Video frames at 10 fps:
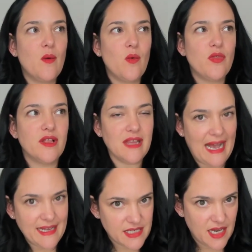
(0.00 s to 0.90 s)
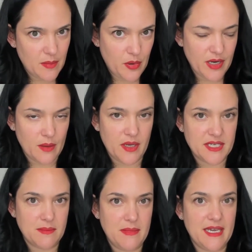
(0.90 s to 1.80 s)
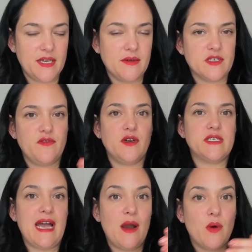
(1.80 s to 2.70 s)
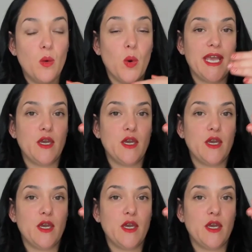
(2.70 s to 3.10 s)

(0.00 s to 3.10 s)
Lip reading: The last kind of point I wanted to make here as far as how our weight